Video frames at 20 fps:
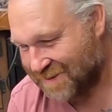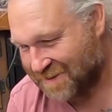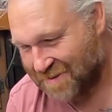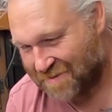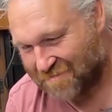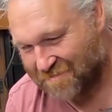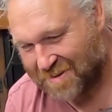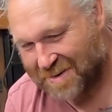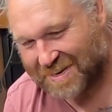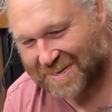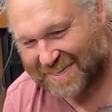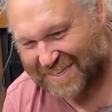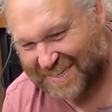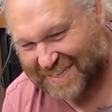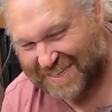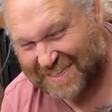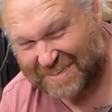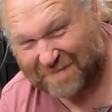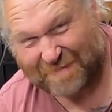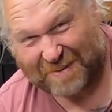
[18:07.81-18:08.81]
and I really
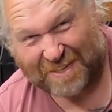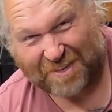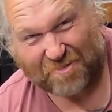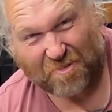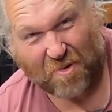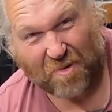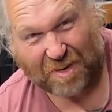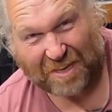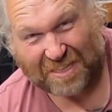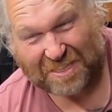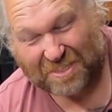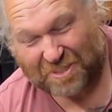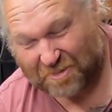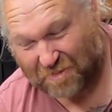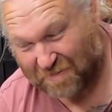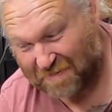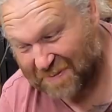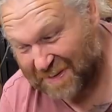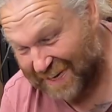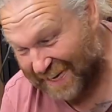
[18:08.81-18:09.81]
need to be grinding
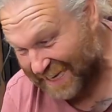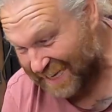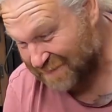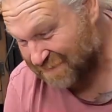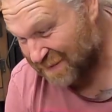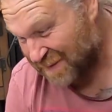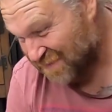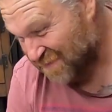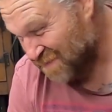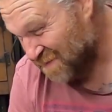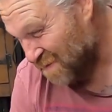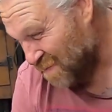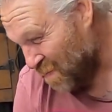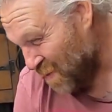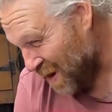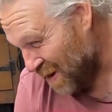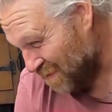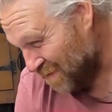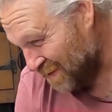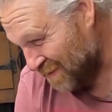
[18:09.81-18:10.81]
stuff clean before I'm
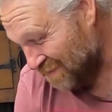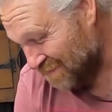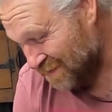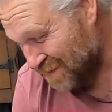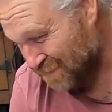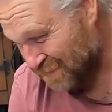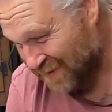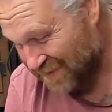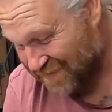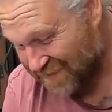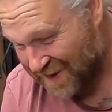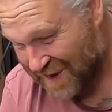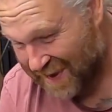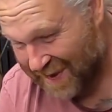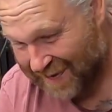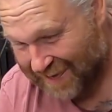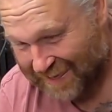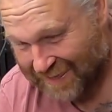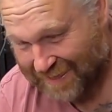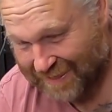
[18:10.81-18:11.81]
welding, to be
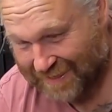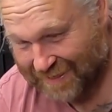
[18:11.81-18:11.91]
fair.